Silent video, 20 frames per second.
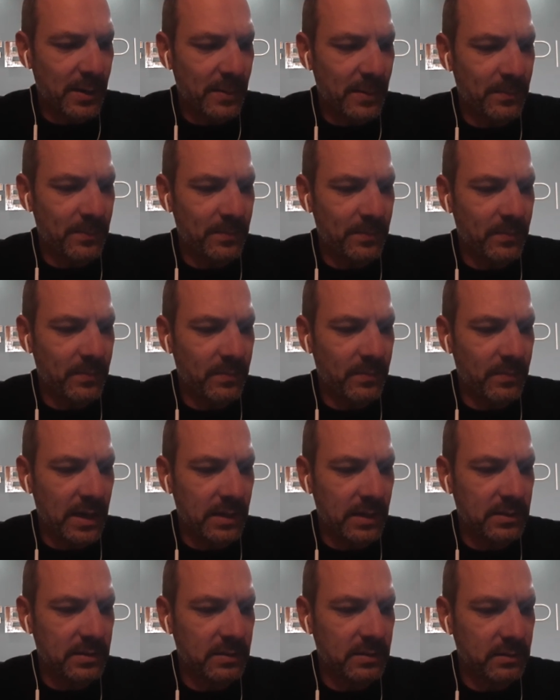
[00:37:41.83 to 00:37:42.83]
but
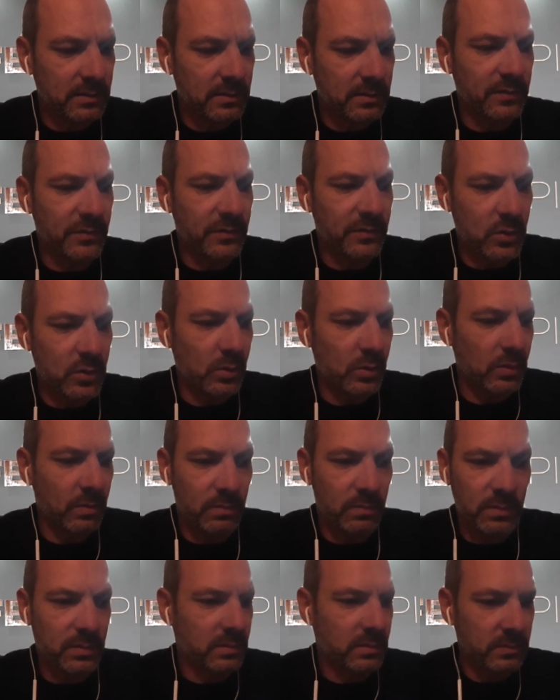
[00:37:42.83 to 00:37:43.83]
if you
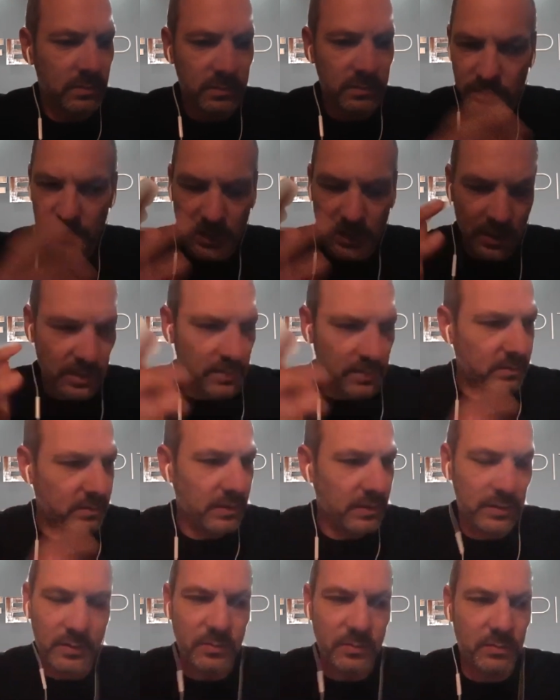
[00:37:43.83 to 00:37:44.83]

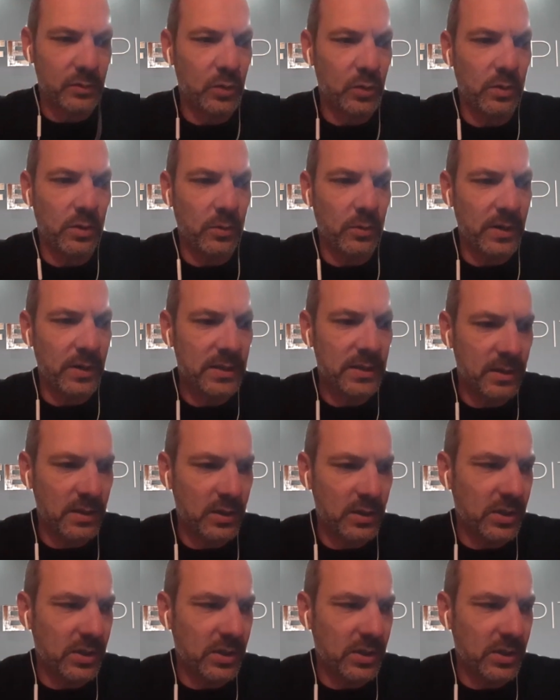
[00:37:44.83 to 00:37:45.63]
do the research,